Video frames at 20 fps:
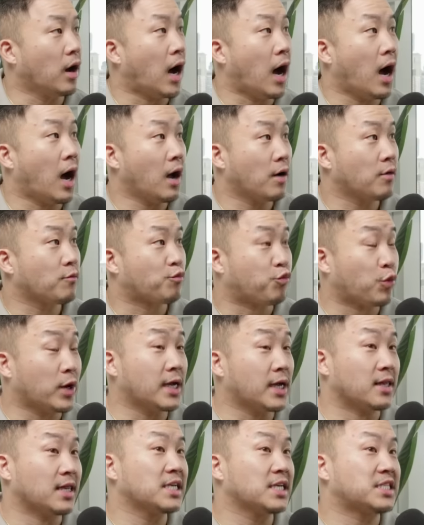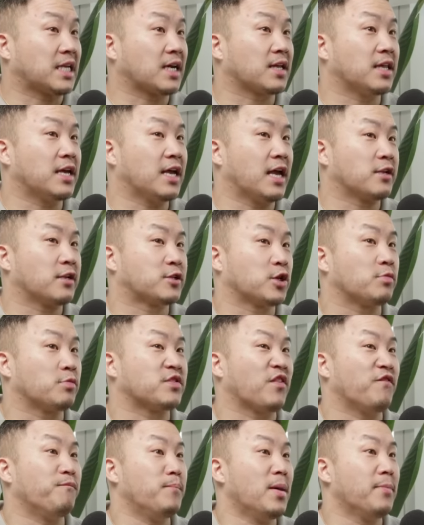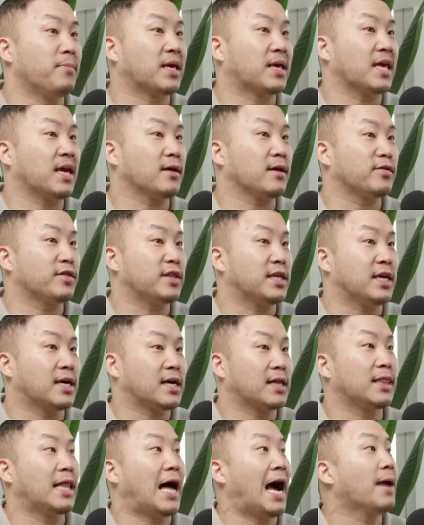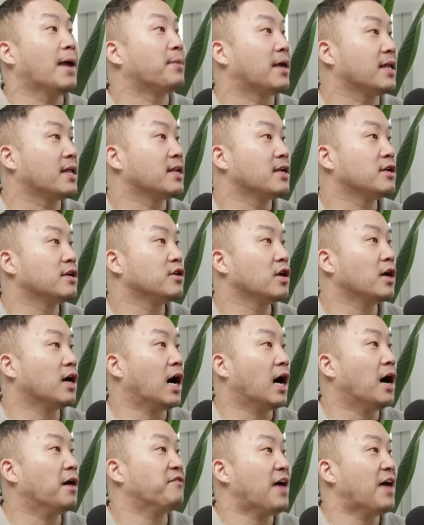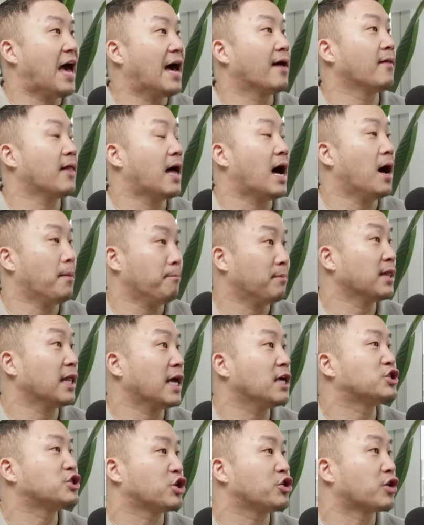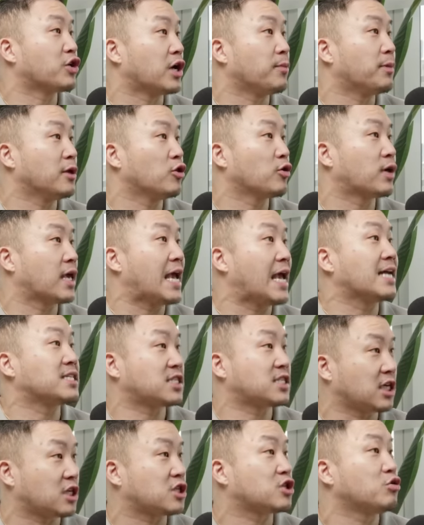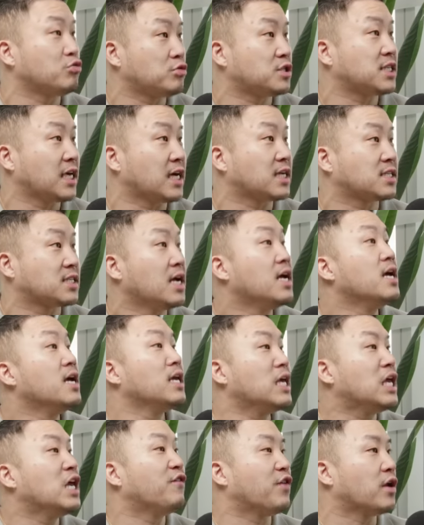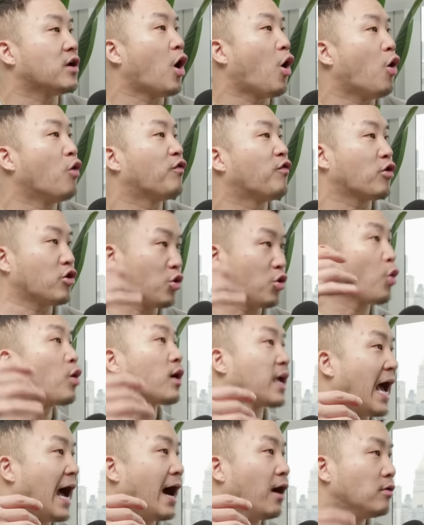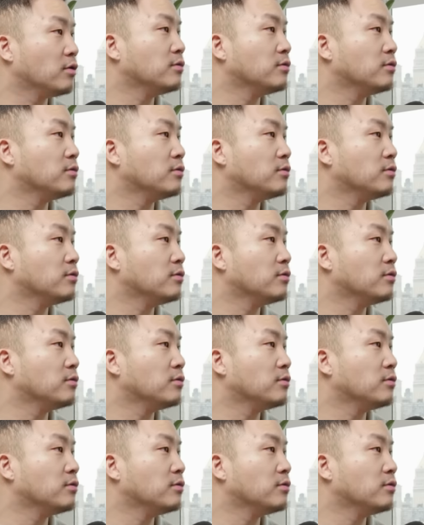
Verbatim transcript: Uh, realistically, in terms of mimicking the climate of L, uh, Malaysia, you're going to be looking at 626 even over NorCal.